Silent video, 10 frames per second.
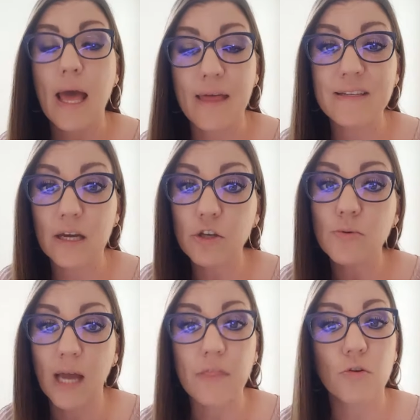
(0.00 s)
Until
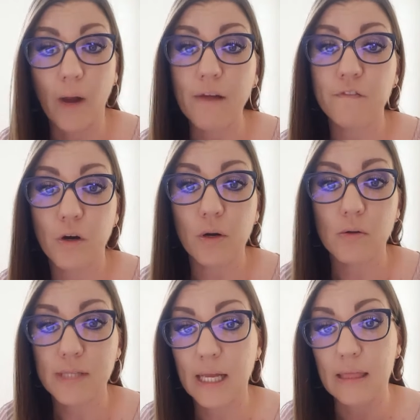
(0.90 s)
you get the right
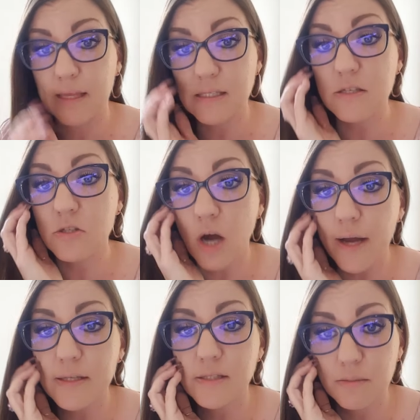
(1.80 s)
photos. Like, this is
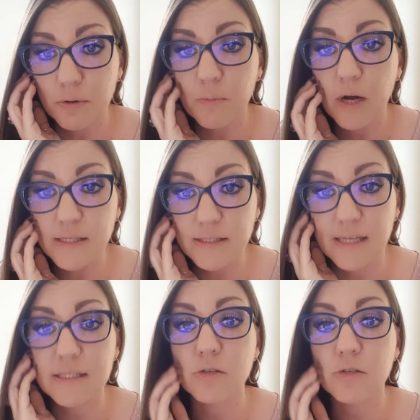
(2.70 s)
not a simple process.